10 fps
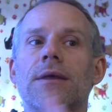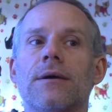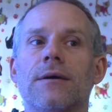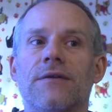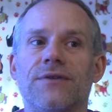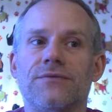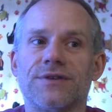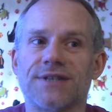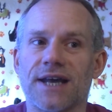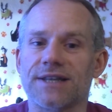If you've
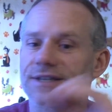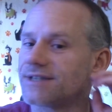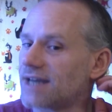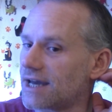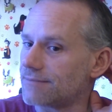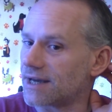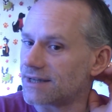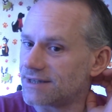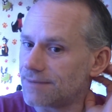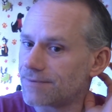decided to stay and
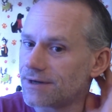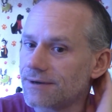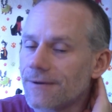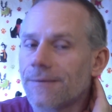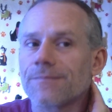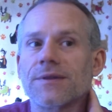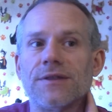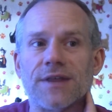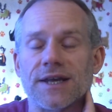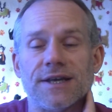make it deeper,
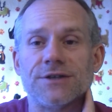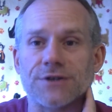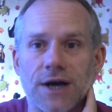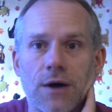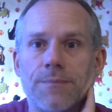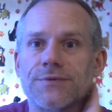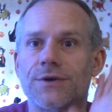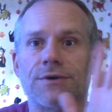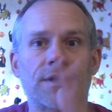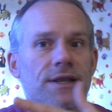They need your help,
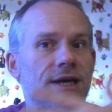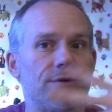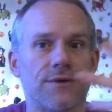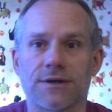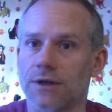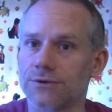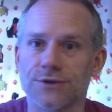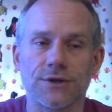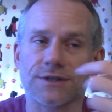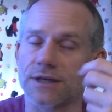so they're going to let you
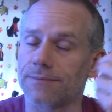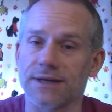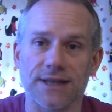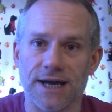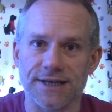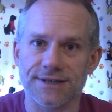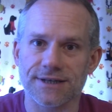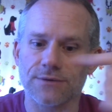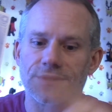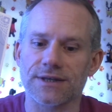closer. It's going to be a lot
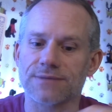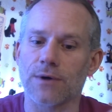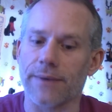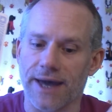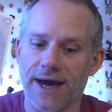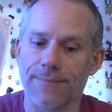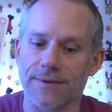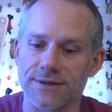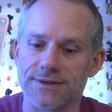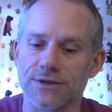easier. When this moment
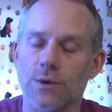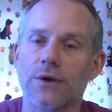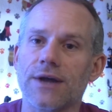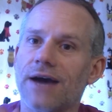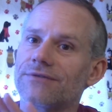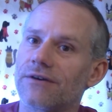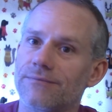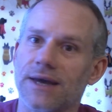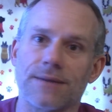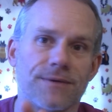happens, you already have to
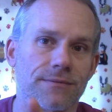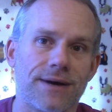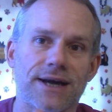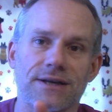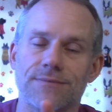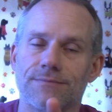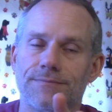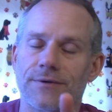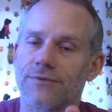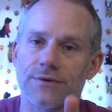have made up your
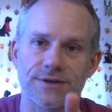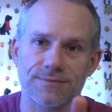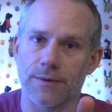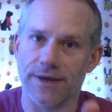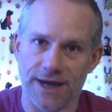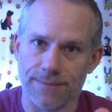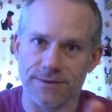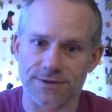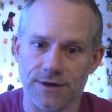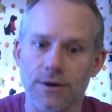mind before this moment
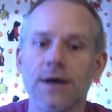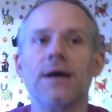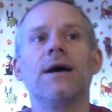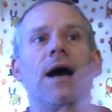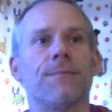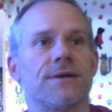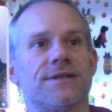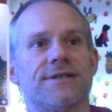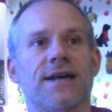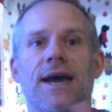happens, though. I'm going to
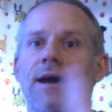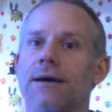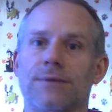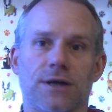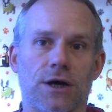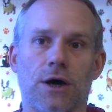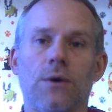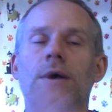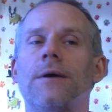stay. I'm going to go.